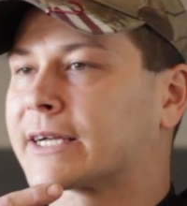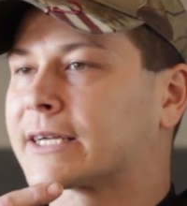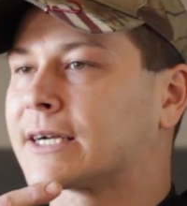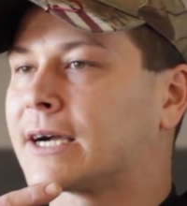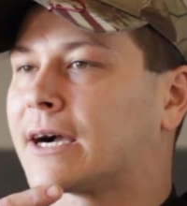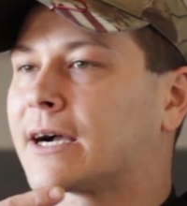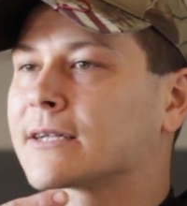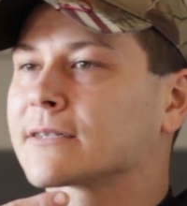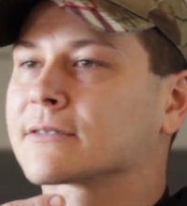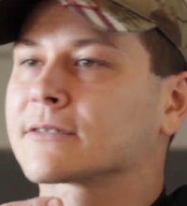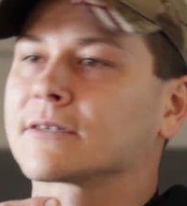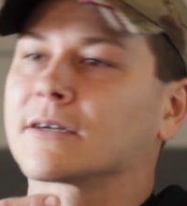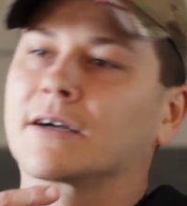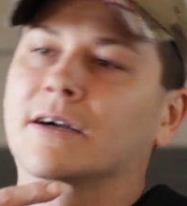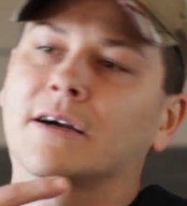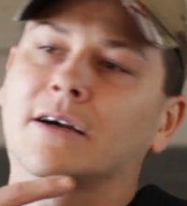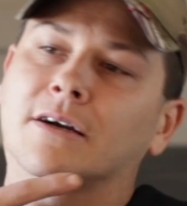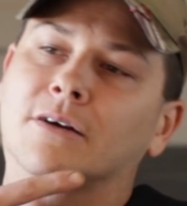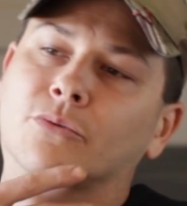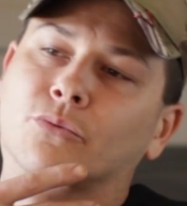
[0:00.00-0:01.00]
got
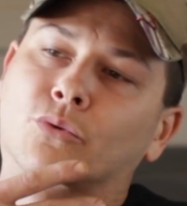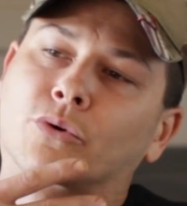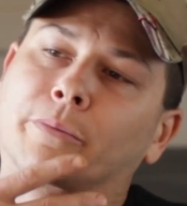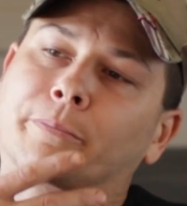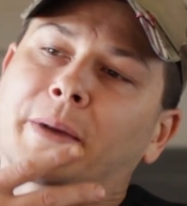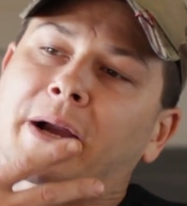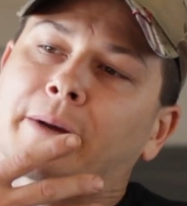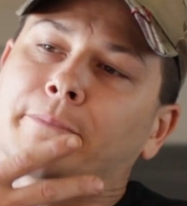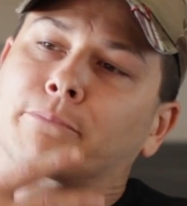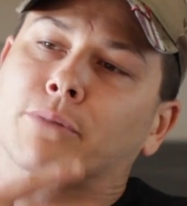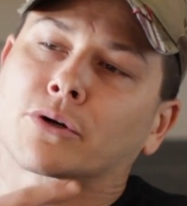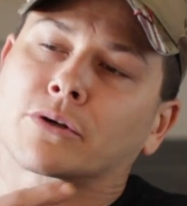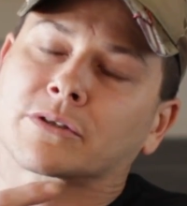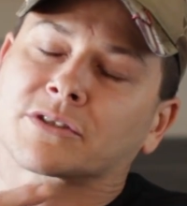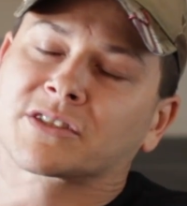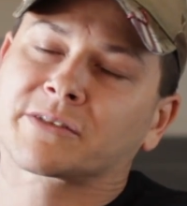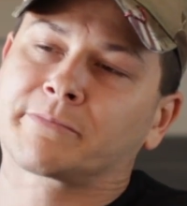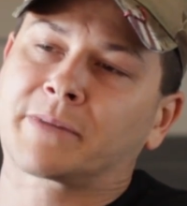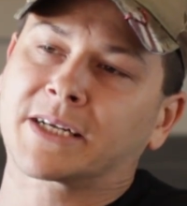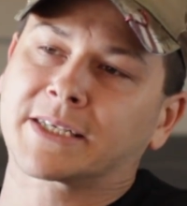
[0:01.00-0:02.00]
real bad
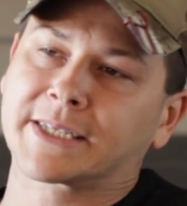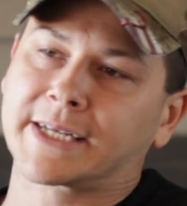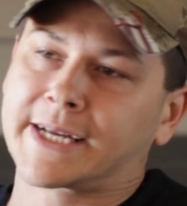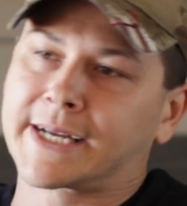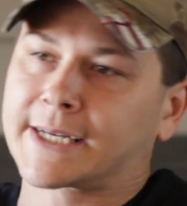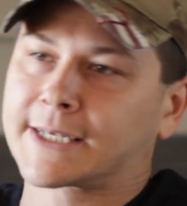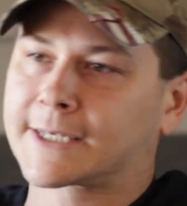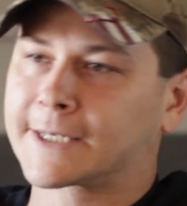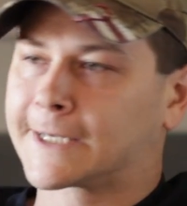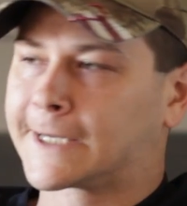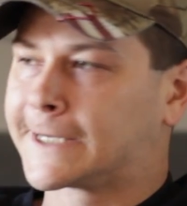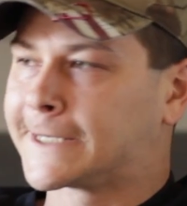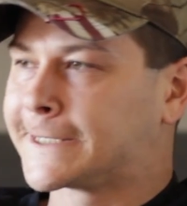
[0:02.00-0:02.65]
burns in my neck,